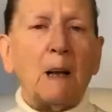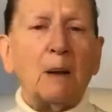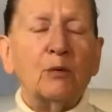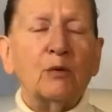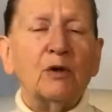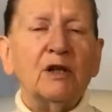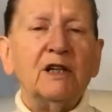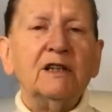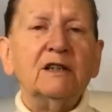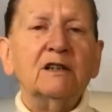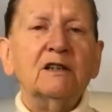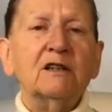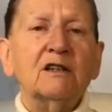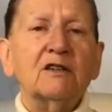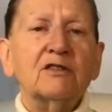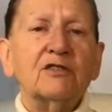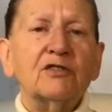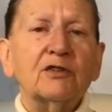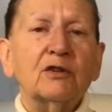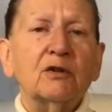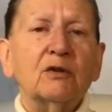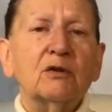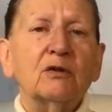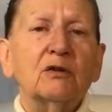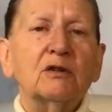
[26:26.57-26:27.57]
when a
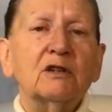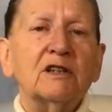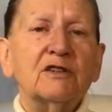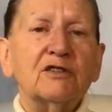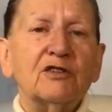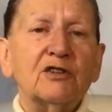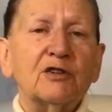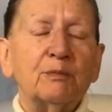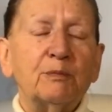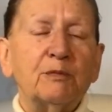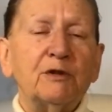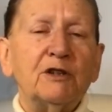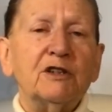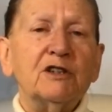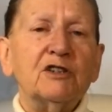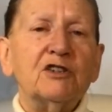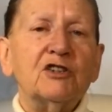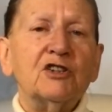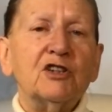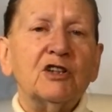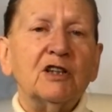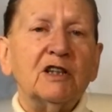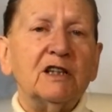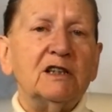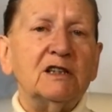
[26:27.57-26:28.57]
soul is
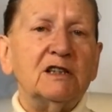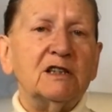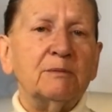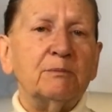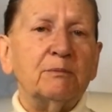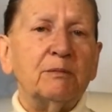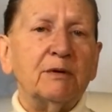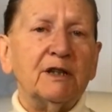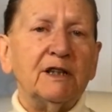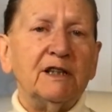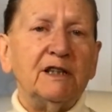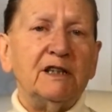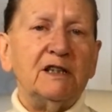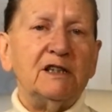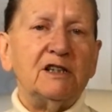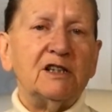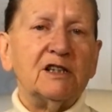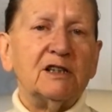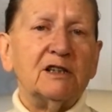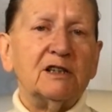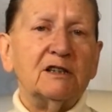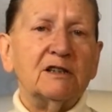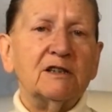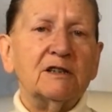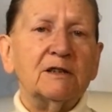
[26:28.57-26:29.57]
spiritually
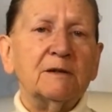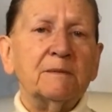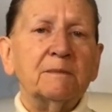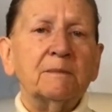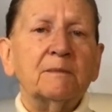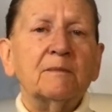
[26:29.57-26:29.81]
depleted,